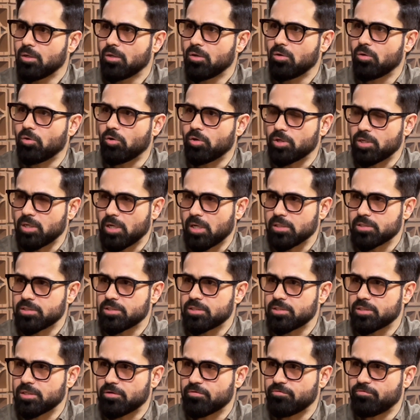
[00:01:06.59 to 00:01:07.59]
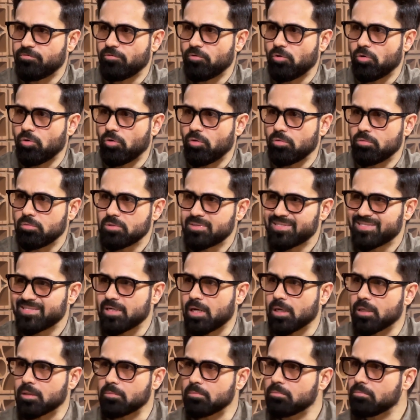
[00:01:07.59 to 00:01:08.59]
or yardstick for
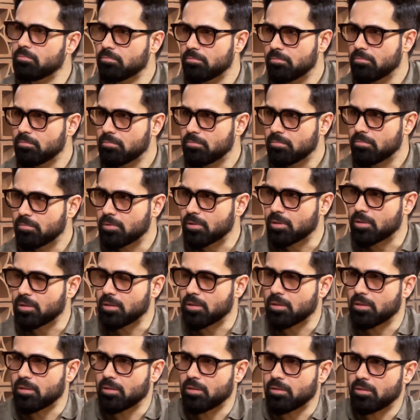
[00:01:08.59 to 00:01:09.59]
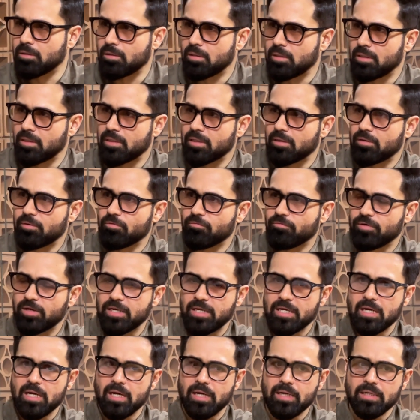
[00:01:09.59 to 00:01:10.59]
stardom of
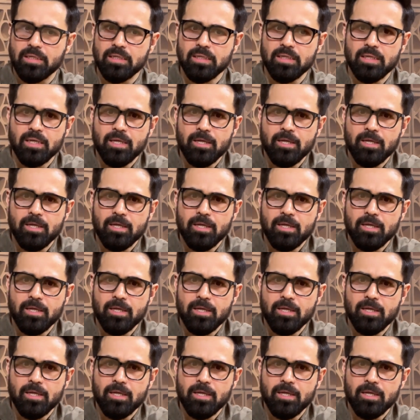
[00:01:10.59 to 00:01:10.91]
any kind.